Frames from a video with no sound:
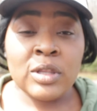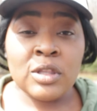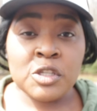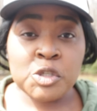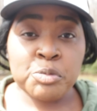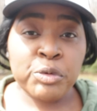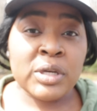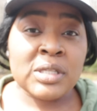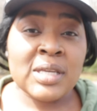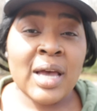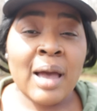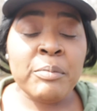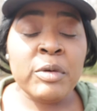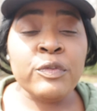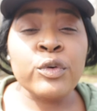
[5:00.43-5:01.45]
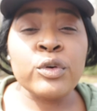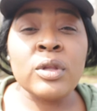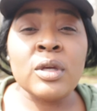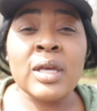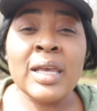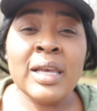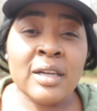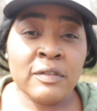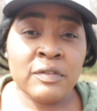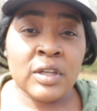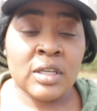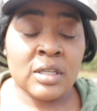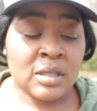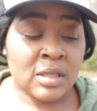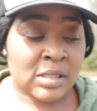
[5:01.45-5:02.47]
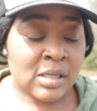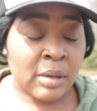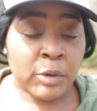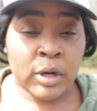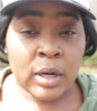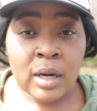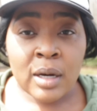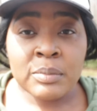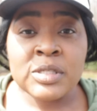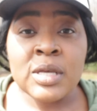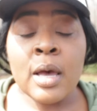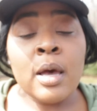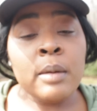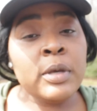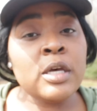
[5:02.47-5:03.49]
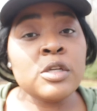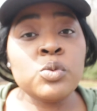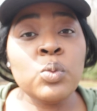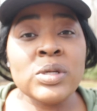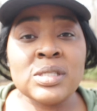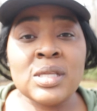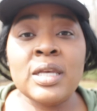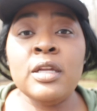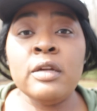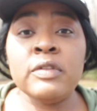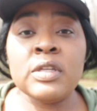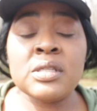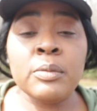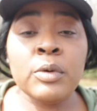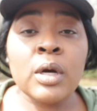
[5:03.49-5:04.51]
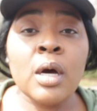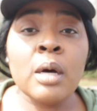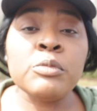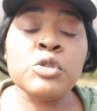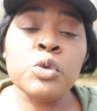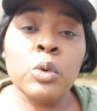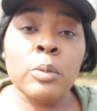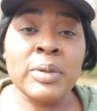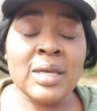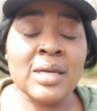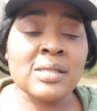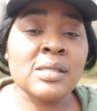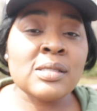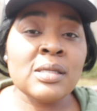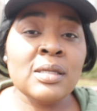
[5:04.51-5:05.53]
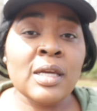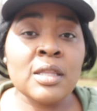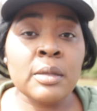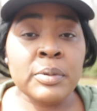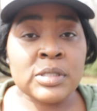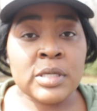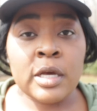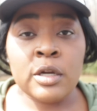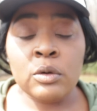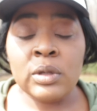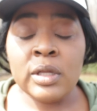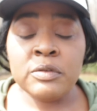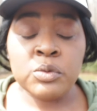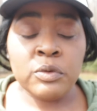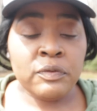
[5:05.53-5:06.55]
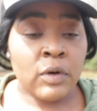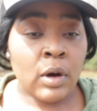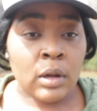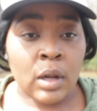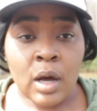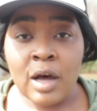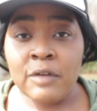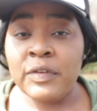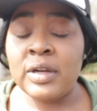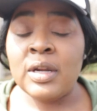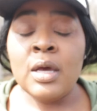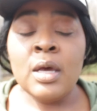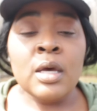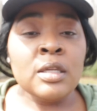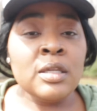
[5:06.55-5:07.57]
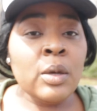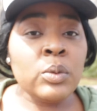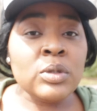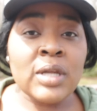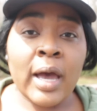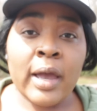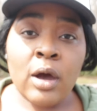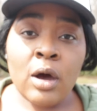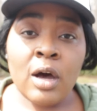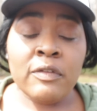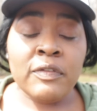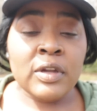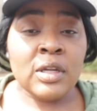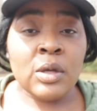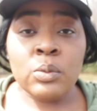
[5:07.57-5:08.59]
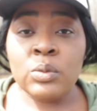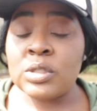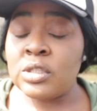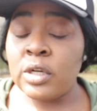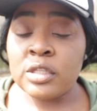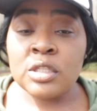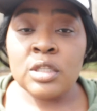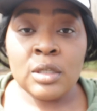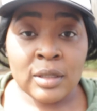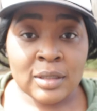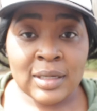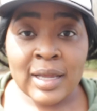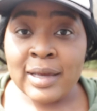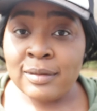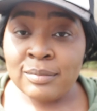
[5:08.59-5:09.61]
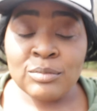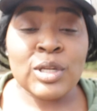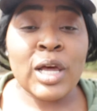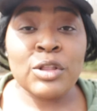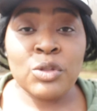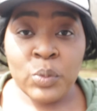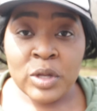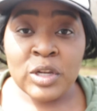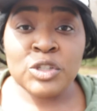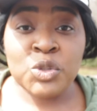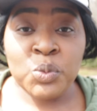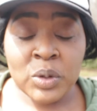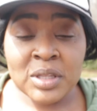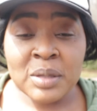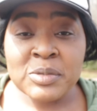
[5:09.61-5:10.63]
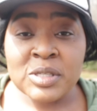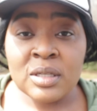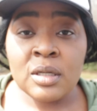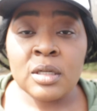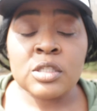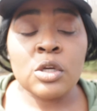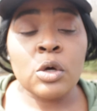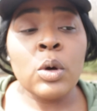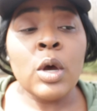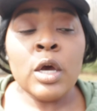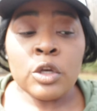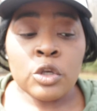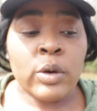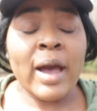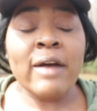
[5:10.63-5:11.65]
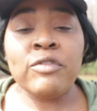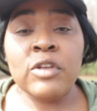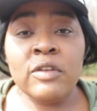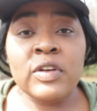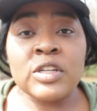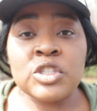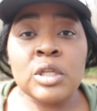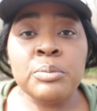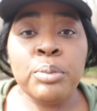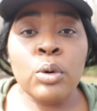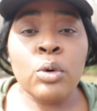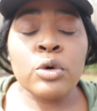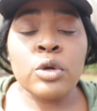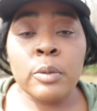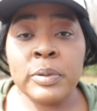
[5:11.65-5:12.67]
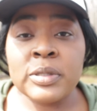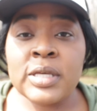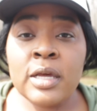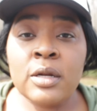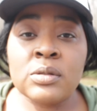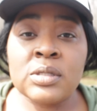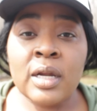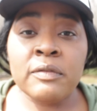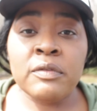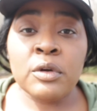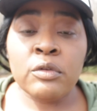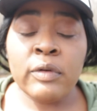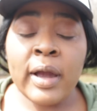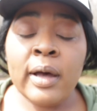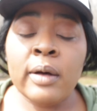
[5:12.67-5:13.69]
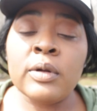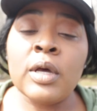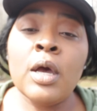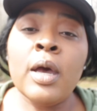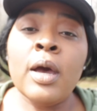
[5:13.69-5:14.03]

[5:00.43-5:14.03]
in the springtime before the heat of the summer comes, because once the heat of the summer comes, you will begin to see that the potato leaves will fall off and they will die off and they will start to look like not the way that you want them to look. So you have to eventually pull your potatoes out of the ground.